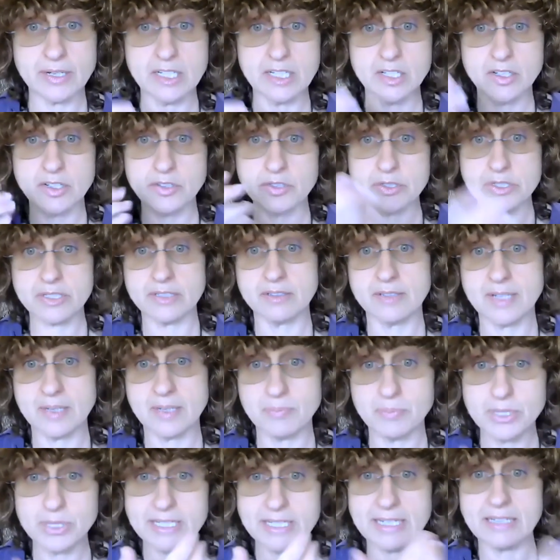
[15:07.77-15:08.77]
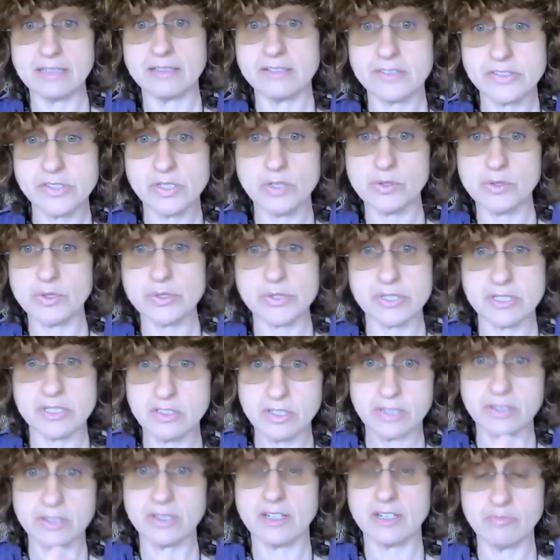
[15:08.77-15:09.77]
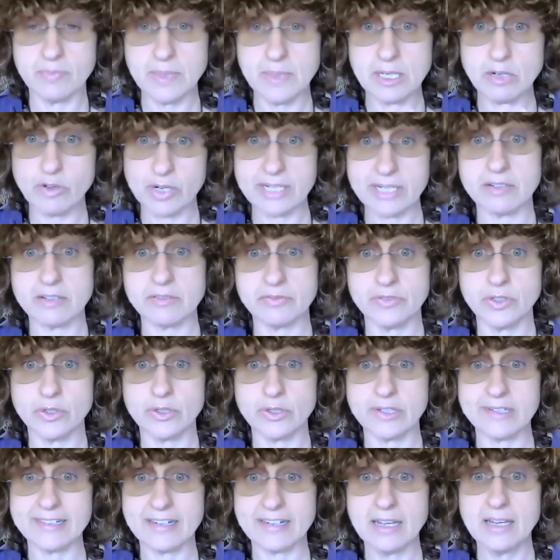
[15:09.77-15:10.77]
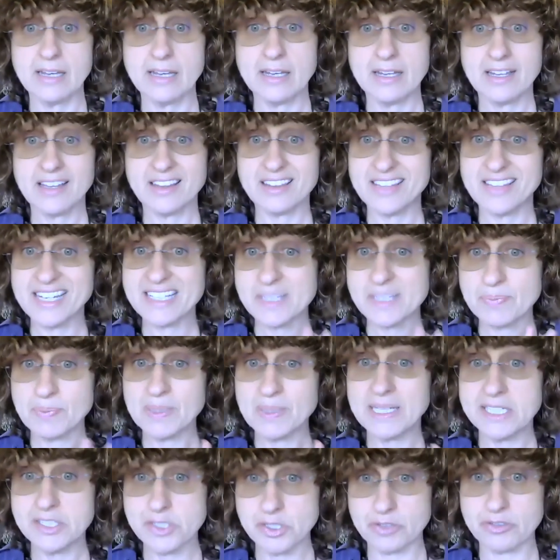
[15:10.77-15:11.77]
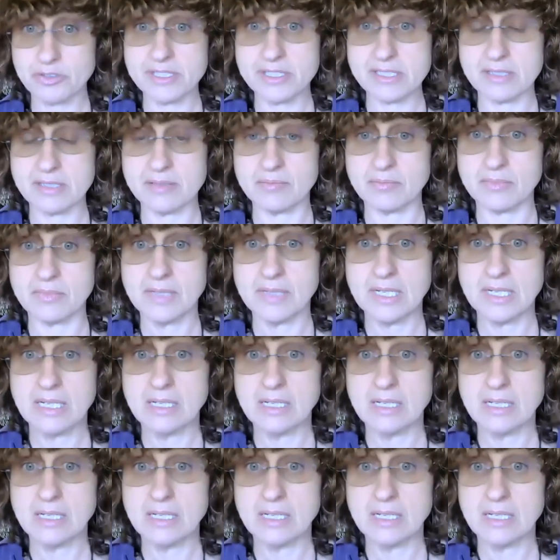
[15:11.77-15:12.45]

and use it and pretend it's yours and don't give me credit for it, that's plagiarism.